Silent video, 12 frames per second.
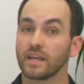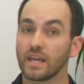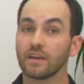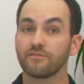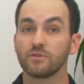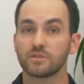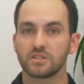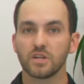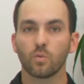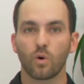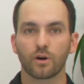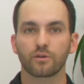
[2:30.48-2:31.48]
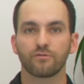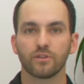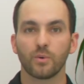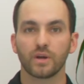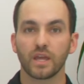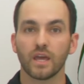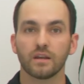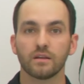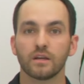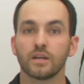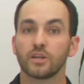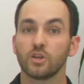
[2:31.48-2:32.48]
If you see water flowing
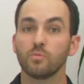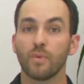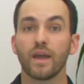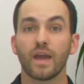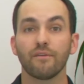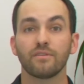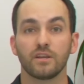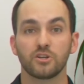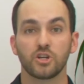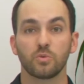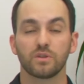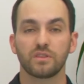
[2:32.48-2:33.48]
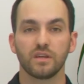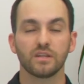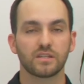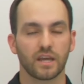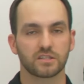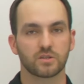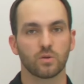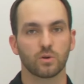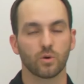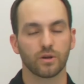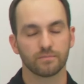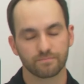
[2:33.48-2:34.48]
in, you may have an issue with the intake
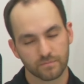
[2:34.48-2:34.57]
solenoid.